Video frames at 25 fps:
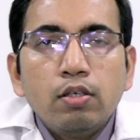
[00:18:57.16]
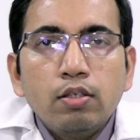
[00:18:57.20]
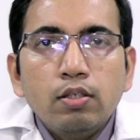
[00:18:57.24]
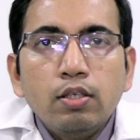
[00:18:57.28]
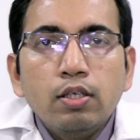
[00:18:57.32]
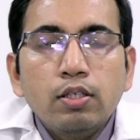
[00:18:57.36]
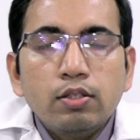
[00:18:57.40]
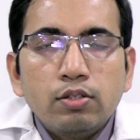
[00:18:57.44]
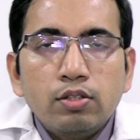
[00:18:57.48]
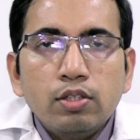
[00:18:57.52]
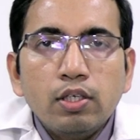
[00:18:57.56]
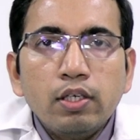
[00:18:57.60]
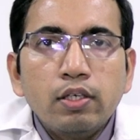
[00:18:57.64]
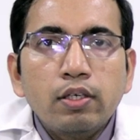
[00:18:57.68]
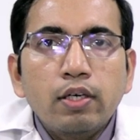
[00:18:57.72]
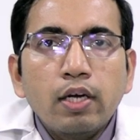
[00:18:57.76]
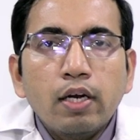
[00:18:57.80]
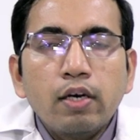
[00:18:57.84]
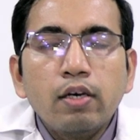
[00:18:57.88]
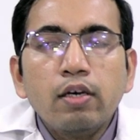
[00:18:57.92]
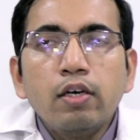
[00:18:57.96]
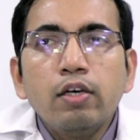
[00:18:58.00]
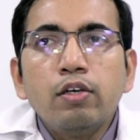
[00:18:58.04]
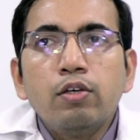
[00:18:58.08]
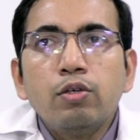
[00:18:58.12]
yes it
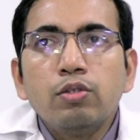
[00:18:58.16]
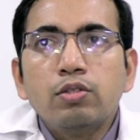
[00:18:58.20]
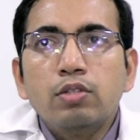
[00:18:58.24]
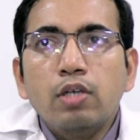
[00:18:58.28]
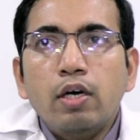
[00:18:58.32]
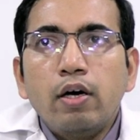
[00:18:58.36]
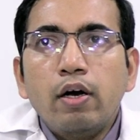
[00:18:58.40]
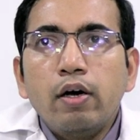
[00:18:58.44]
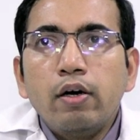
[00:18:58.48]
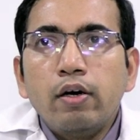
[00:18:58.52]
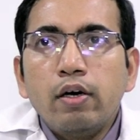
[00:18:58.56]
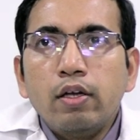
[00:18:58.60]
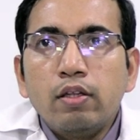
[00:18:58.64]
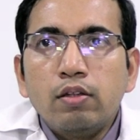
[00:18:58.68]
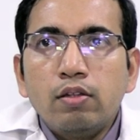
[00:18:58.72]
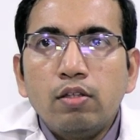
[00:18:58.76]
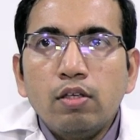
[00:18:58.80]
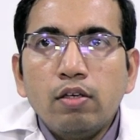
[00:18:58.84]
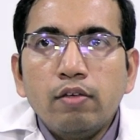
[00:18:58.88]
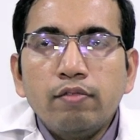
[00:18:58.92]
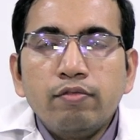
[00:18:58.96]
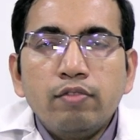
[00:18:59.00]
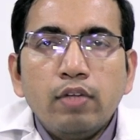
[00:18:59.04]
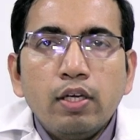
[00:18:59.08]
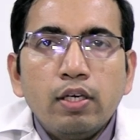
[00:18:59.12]
can lead to sudden death
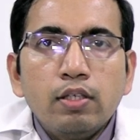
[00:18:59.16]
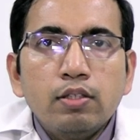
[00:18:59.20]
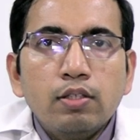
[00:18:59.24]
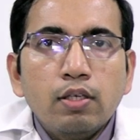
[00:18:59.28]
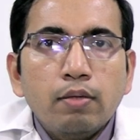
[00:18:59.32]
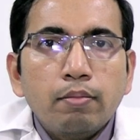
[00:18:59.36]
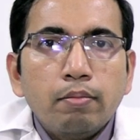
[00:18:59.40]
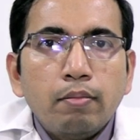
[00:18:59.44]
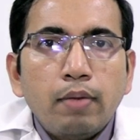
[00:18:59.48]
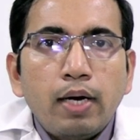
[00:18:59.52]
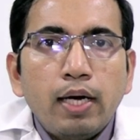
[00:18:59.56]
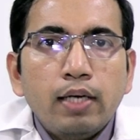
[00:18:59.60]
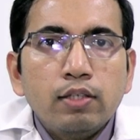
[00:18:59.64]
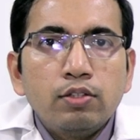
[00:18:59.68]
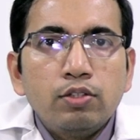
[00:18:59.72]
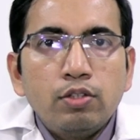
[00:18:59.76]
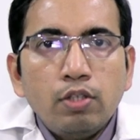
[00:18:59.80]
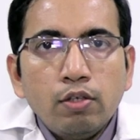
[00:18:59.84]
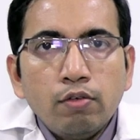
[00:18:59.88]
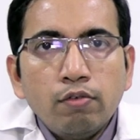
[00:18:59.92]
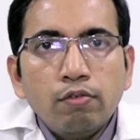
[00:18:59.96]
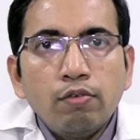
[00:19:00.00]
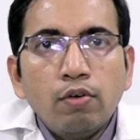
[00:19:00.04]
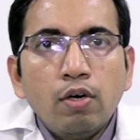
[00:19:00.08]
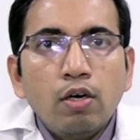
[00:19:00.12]
if there is a
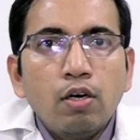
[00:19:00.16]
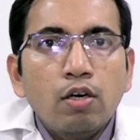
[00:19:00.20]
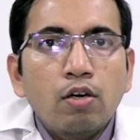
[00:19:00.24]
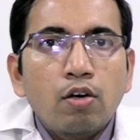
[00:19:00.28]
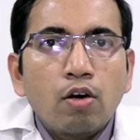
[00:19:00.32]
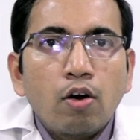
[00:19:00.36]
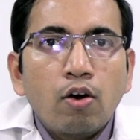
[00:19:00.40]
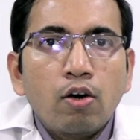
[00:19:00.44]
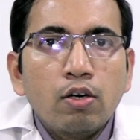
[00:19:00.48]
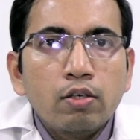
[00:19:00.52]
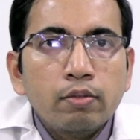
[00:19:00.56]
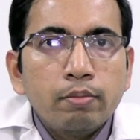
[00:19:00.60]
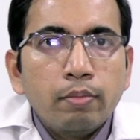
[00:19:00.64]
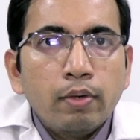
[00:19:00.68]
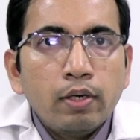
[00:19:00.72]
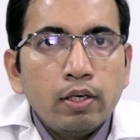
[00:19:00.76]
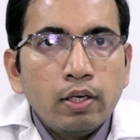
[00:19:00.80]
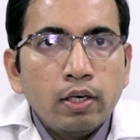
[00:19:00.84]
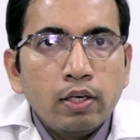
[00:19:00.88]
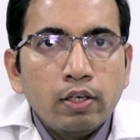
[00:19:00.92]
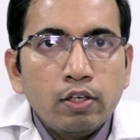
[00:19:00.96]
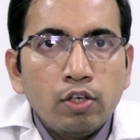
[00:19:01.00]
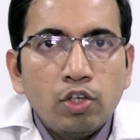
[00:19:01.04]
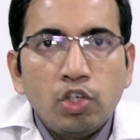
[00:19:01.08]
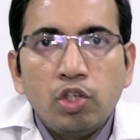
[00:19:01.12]
massive uh, clot
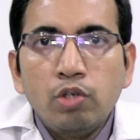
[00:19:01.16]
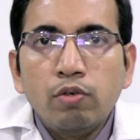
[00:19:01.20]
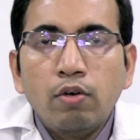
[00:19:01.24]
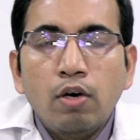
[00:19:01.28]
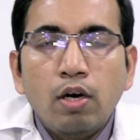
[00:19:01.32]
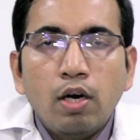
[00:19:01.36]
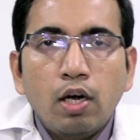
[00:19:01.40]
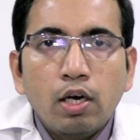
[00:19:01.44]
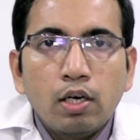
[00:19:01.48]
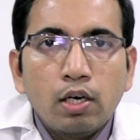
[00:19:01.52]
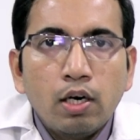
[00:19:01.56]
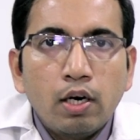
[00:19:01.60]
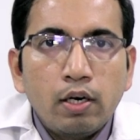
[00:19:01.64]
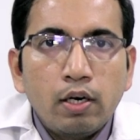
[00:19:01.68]
in your lung